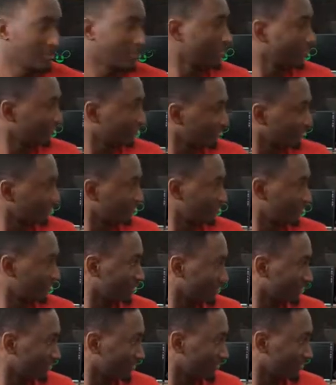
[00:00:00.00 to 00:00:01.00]
peak and pop,
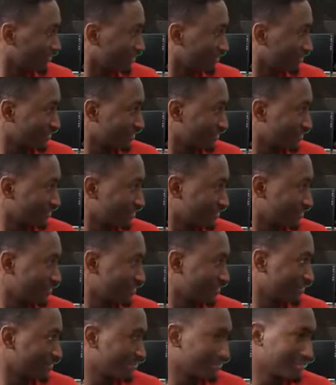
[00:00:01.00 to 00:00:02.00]
and you don't stop.
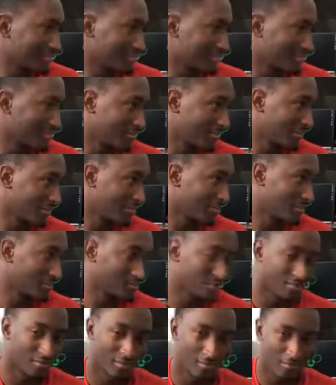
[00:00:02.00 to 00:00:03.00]
Space rocket. To the
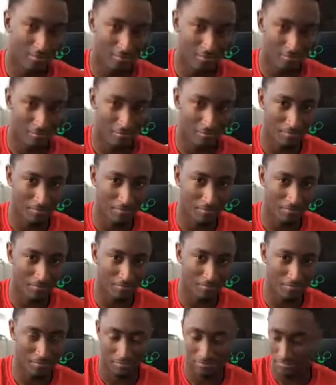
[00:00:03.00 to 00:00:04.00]
pong pong the doogie.
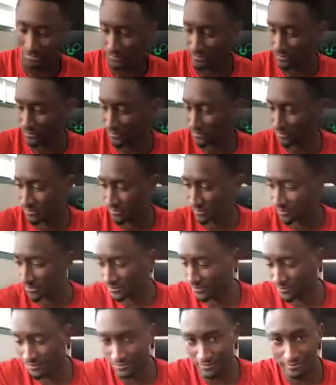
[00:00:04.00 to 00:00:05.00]
Say up jump the
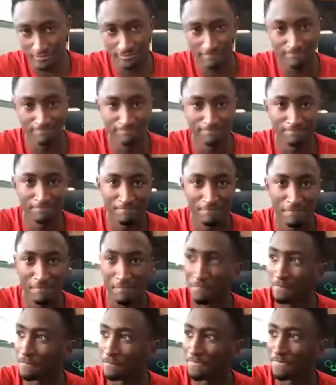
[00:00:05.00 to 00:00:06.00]
doozy. To the rhythm of the
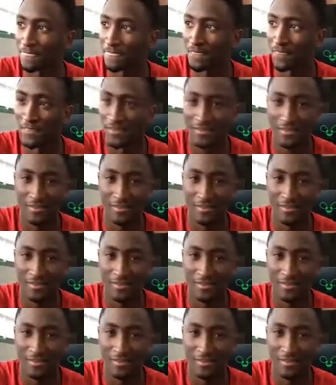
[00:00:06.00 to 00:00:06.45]
ontology.